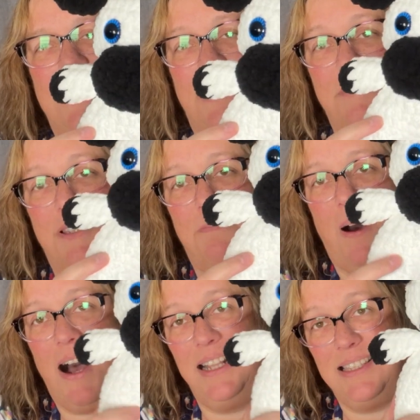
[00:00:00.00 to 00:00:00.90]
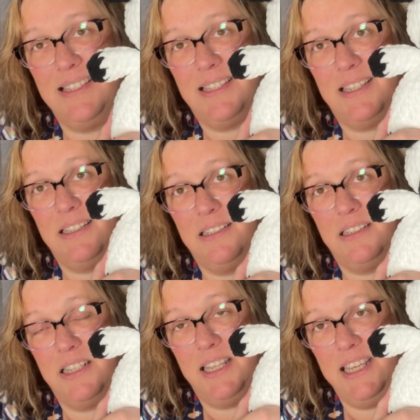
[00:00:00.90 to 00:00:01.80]
some spots
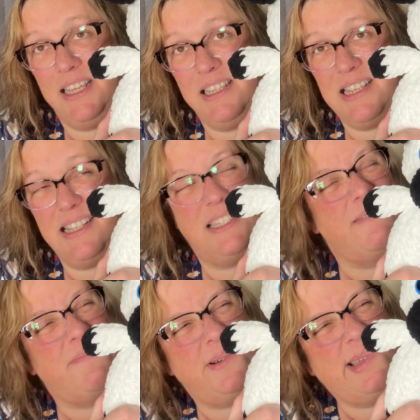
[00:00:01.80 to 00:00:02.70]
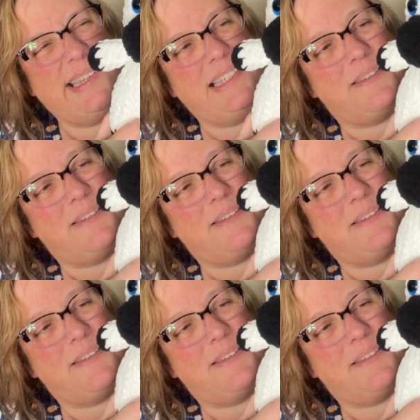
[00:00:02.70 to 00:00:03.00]
to these at some point,